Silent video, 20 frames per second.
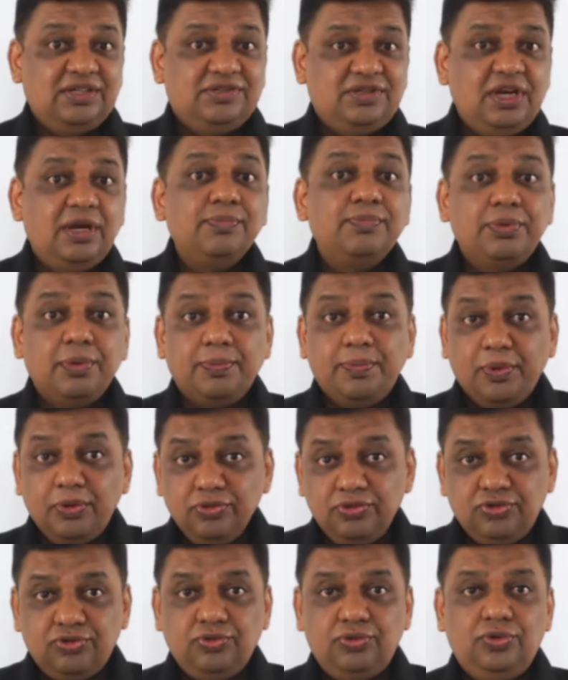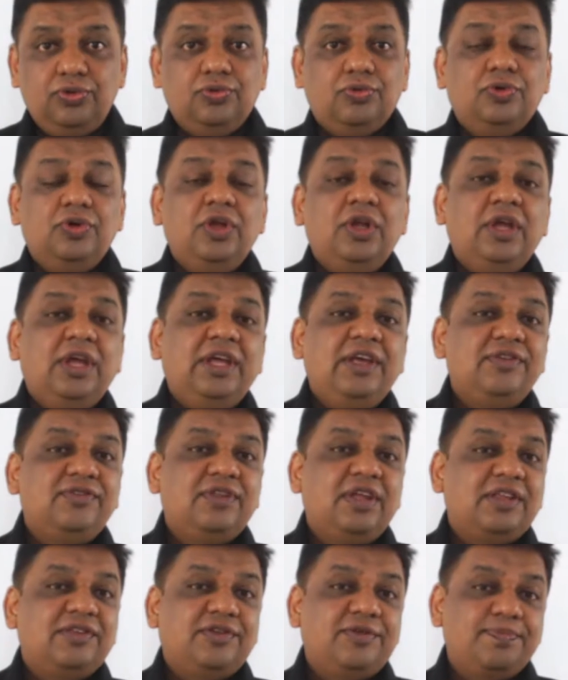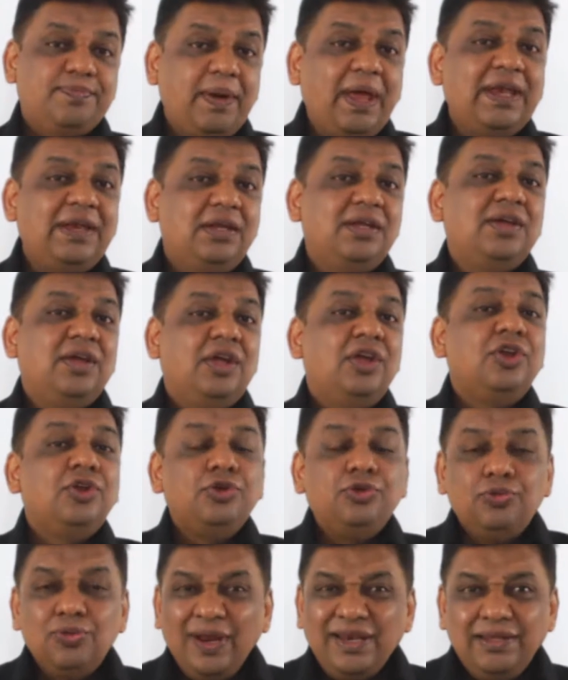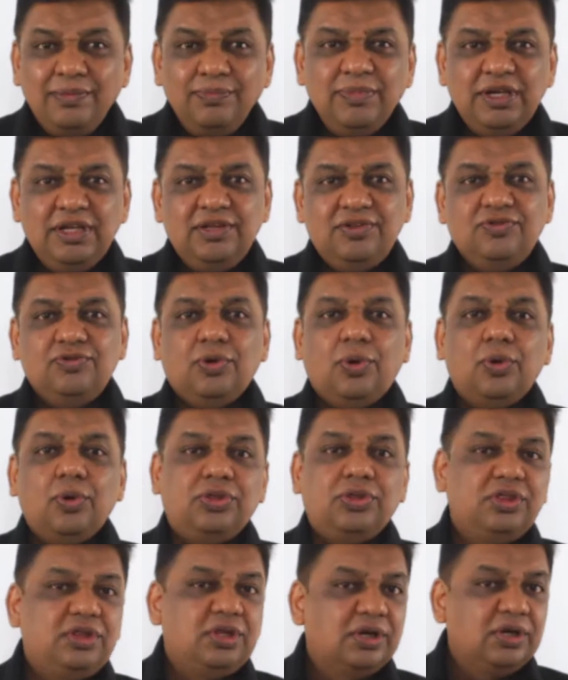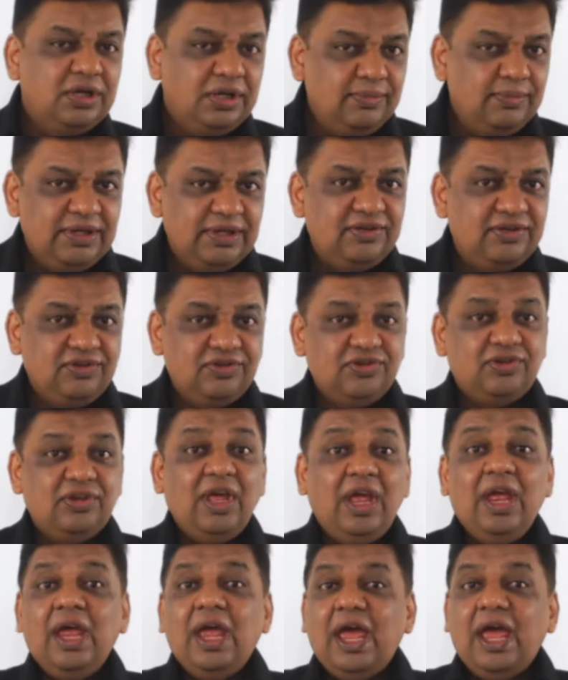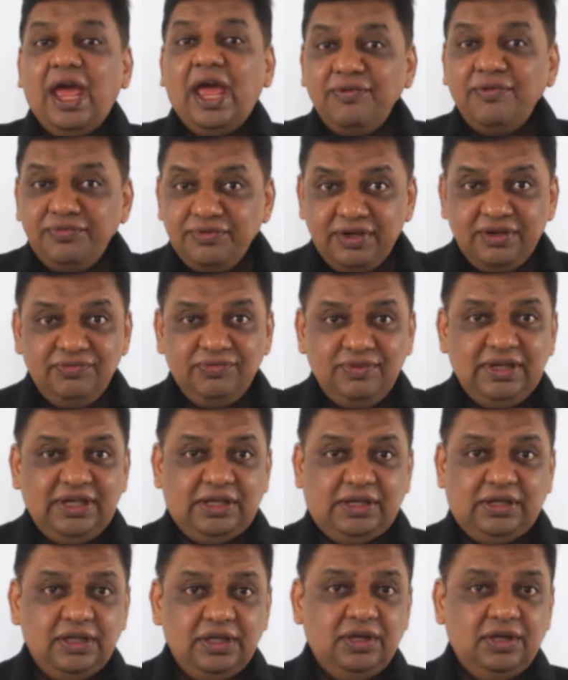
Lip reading: and propose to you is that spend 20 minutes or 30 minutes every week.